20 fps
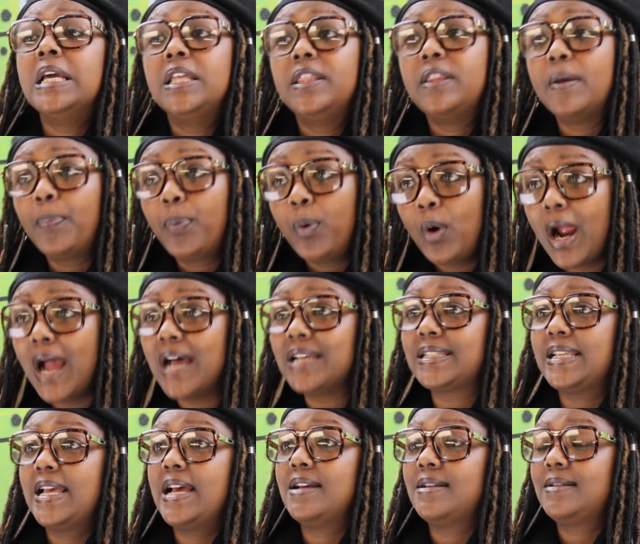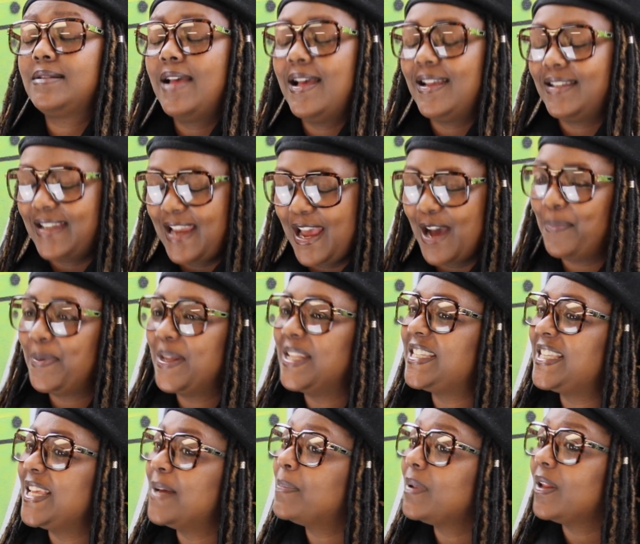The process has now been
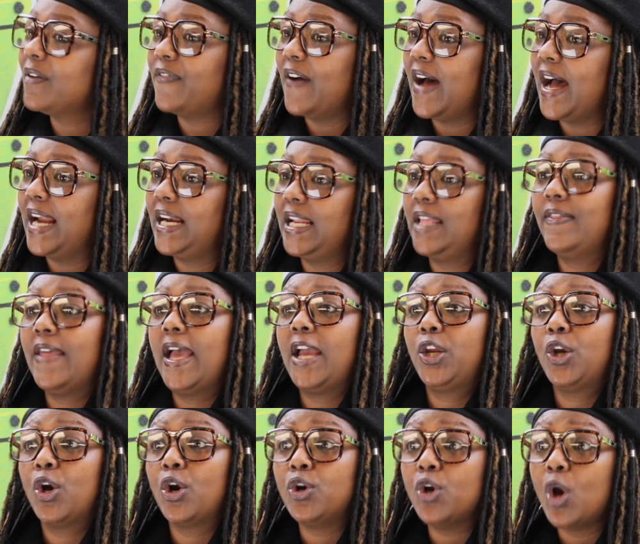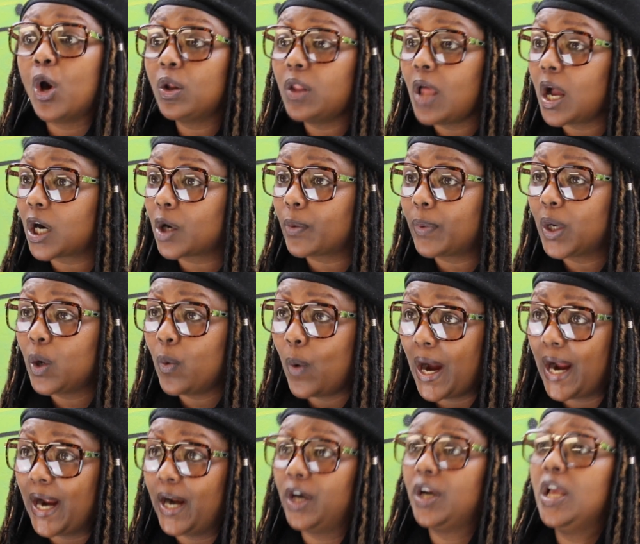simplified in that you're no longer
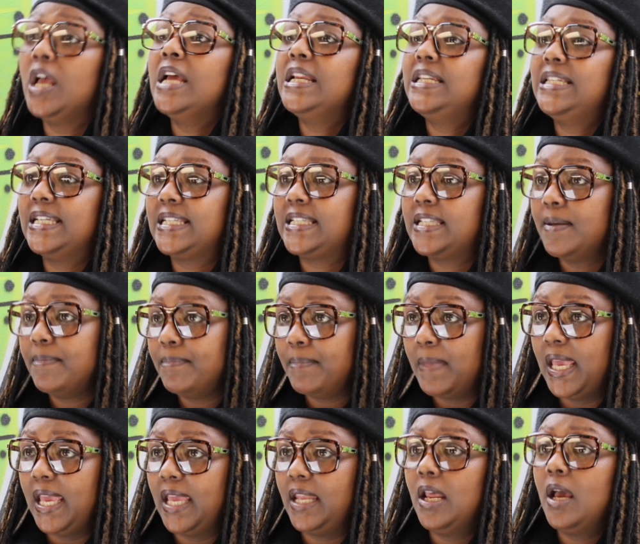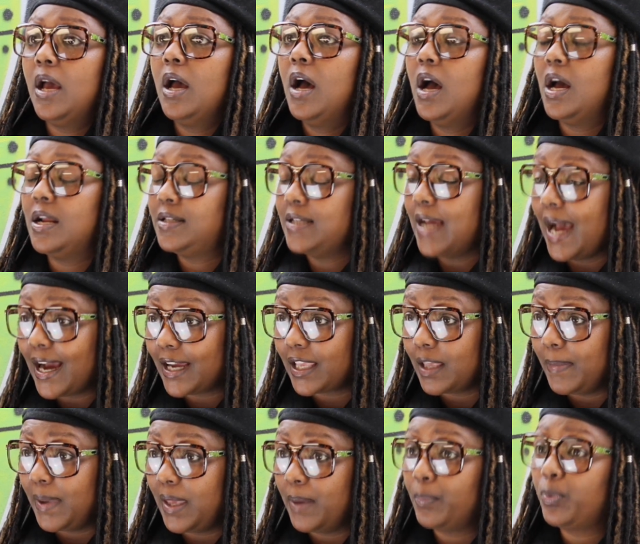required to submit a
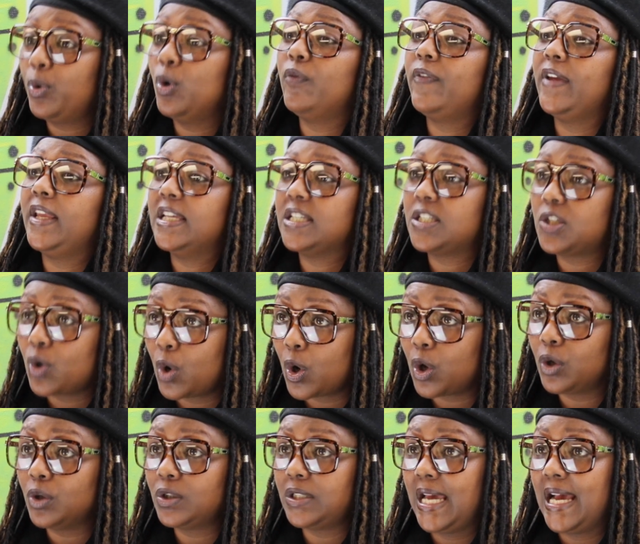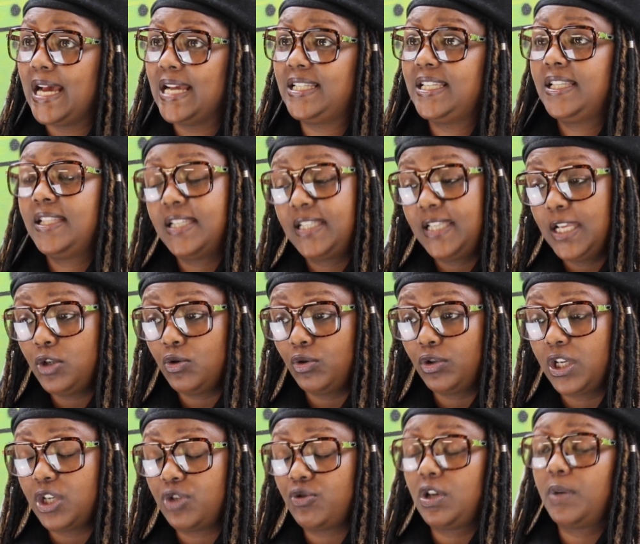document proving historical ties to the Central
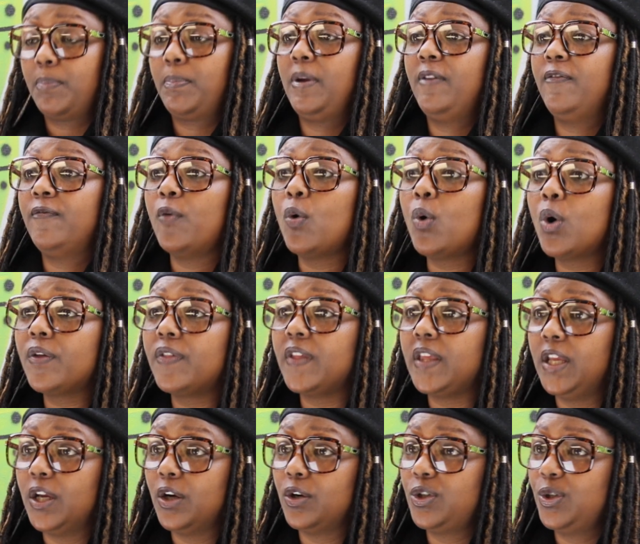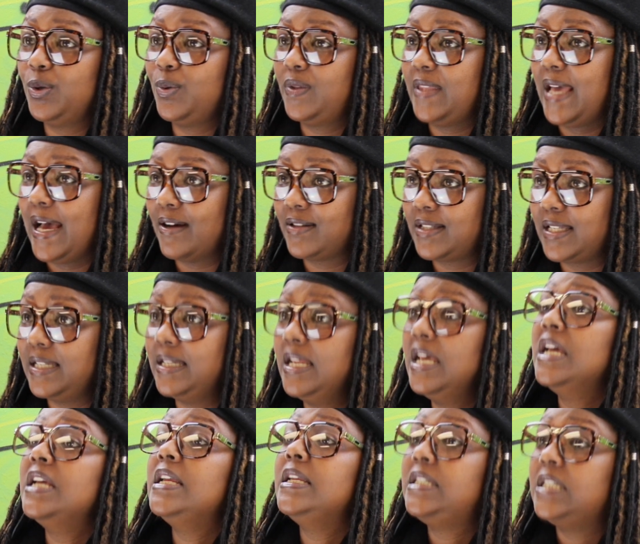District before the year 2000
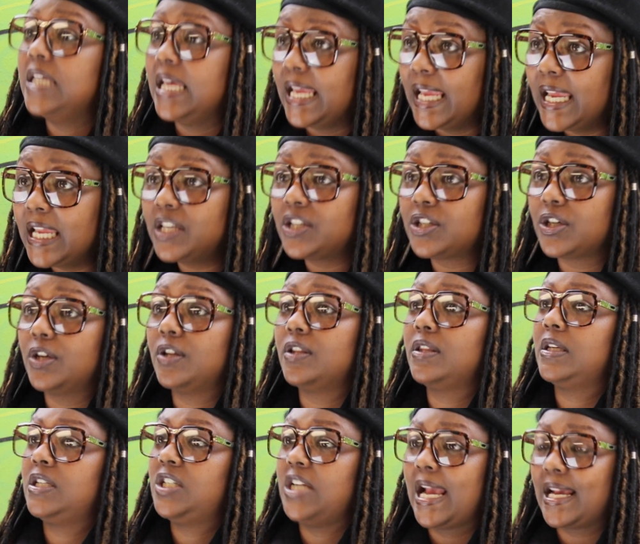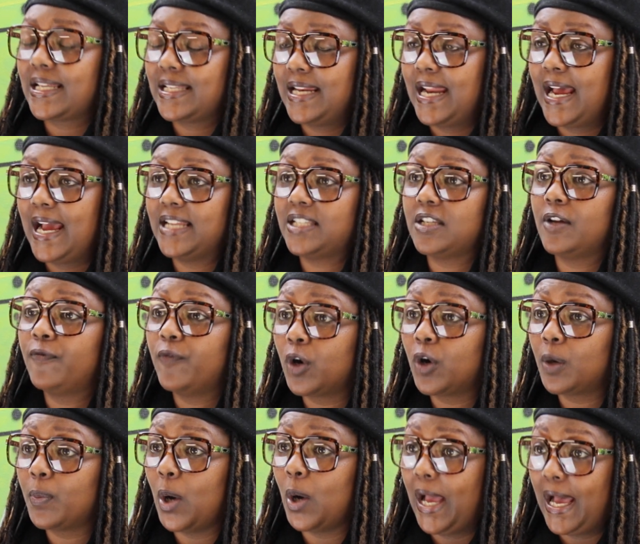to enter the Jackson Heights
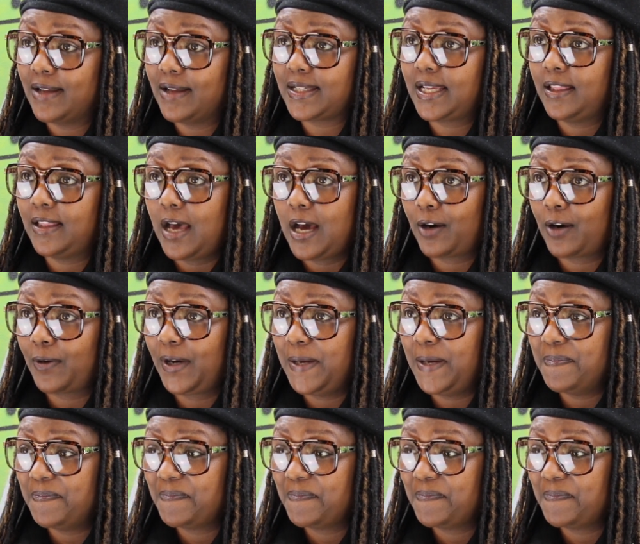Affordable Housing Lottery.